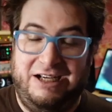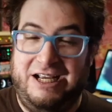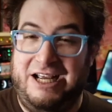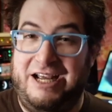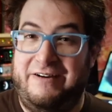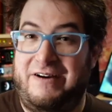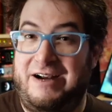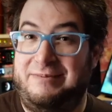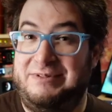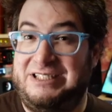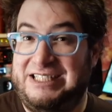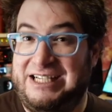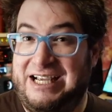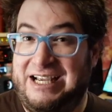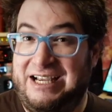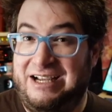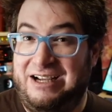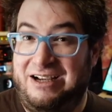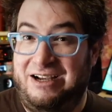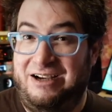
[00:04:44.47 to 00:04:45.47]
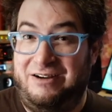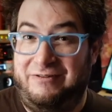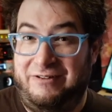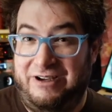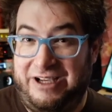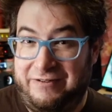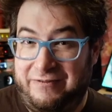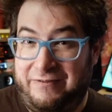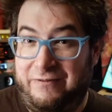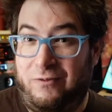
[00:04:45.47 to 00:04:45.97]
If I'm singing
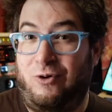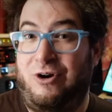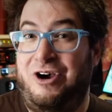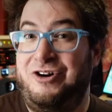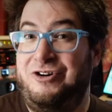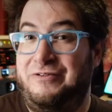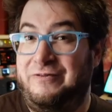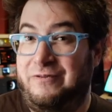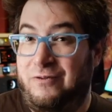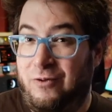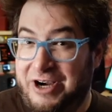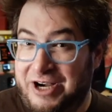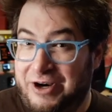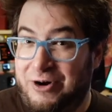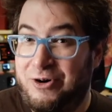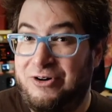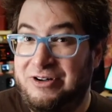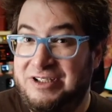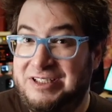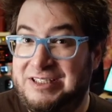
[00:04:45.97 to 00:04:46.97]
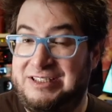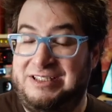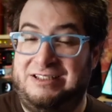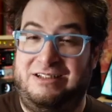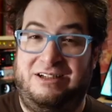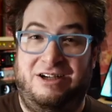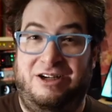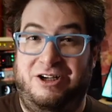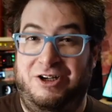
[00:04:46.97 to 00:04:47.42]
at 440 hertz,